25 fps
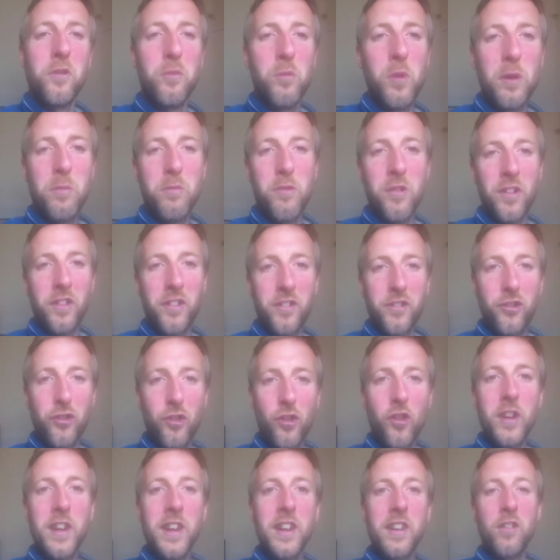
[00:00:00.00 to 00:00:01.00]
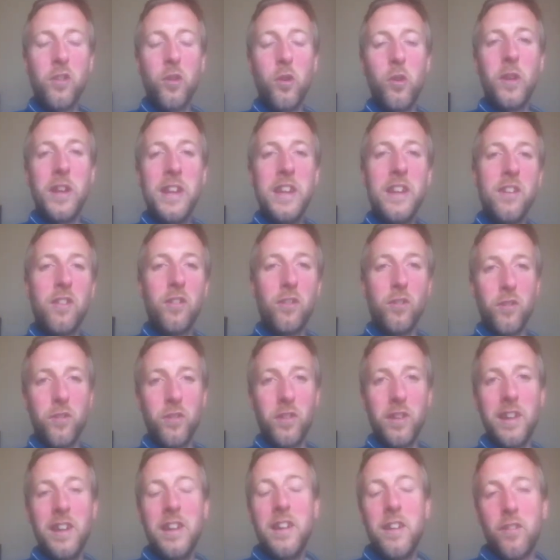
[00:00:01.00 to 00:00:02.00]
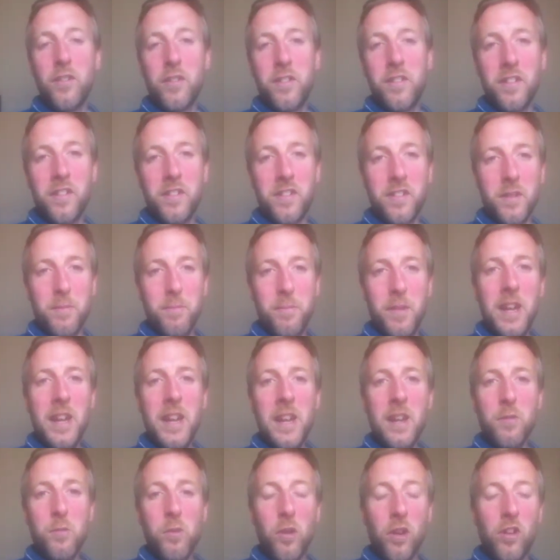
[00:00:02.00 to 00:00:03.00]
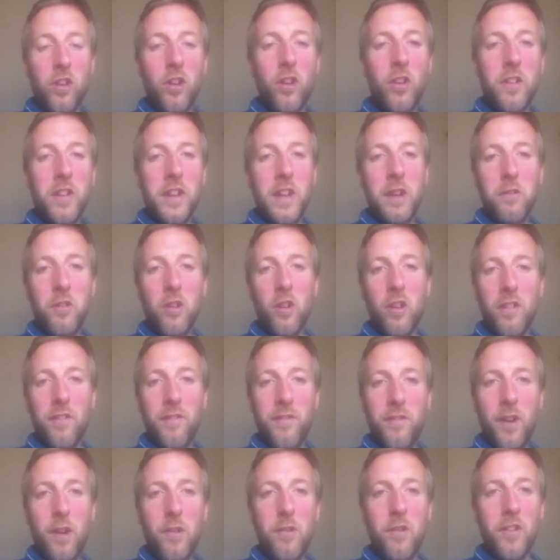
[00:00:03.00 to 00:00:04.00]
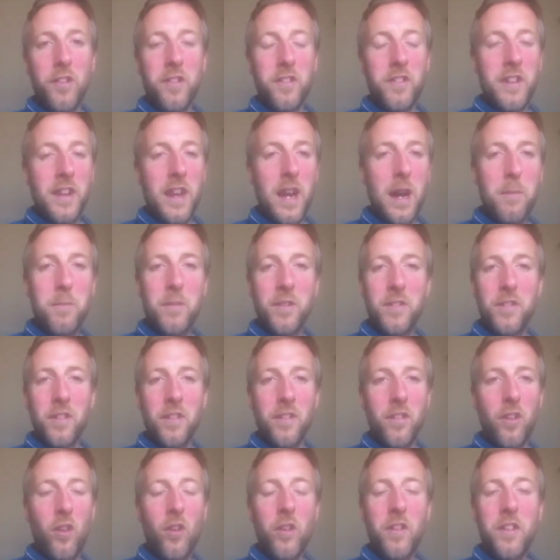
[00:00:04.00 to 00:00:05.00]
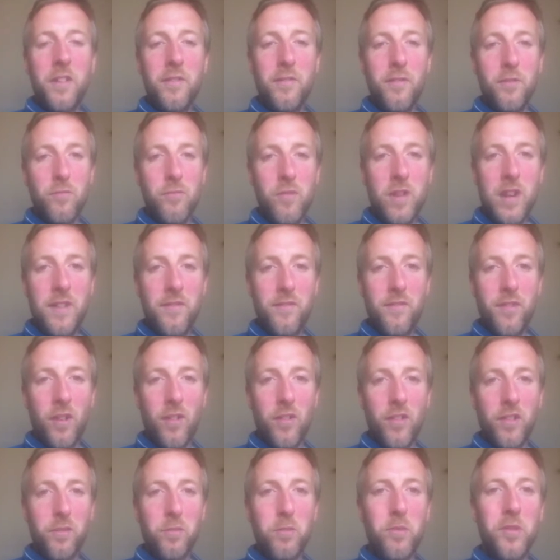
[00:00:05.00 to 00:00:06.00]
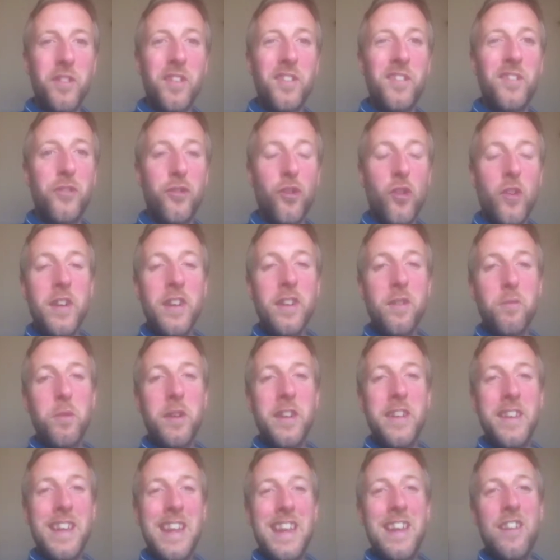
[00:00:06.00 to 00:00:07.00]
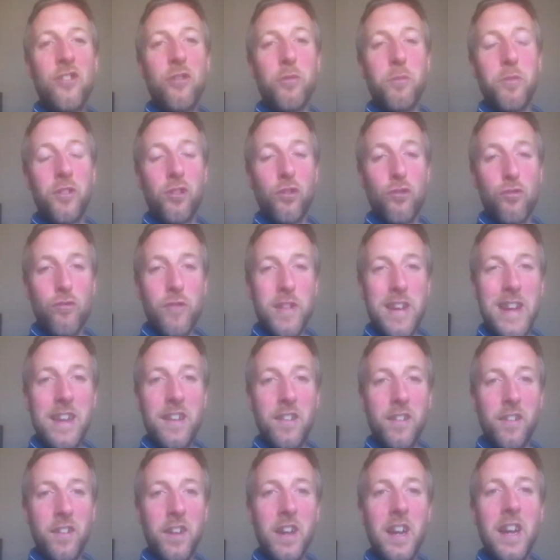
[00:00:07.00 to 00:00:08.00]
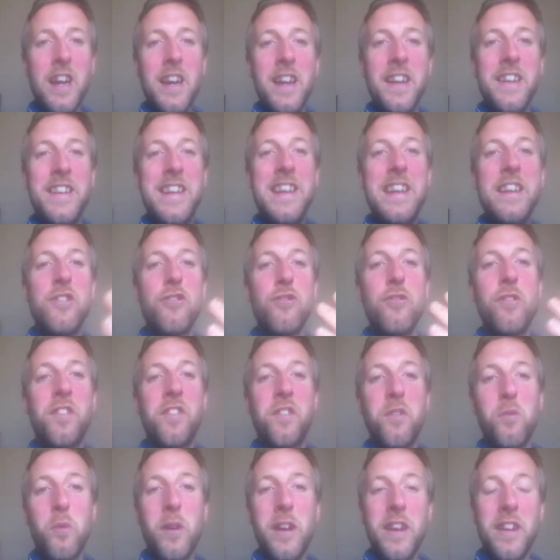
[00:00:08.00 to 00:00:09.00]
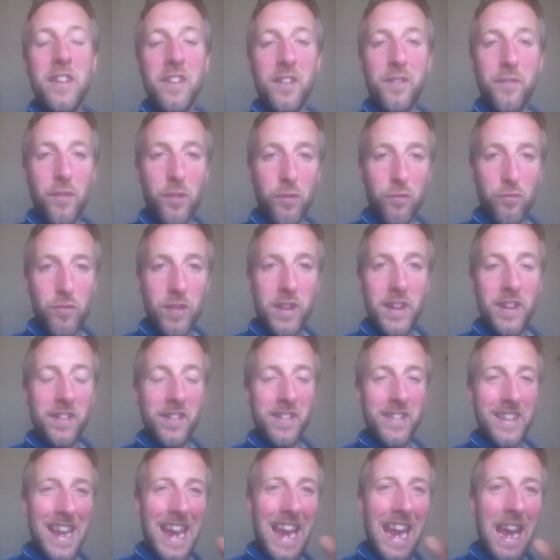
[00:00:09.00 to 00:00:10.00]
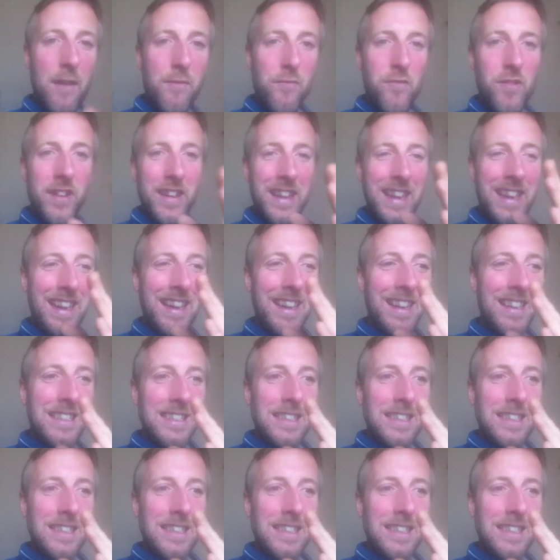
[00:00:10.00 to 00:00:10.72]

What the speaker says: the way we're destroying the whole ecosystem. We're cutting down all the forests, the Amazon, all the different rainforests. We're destroying the way nature was created. Nature is the way it is for a reason. Everything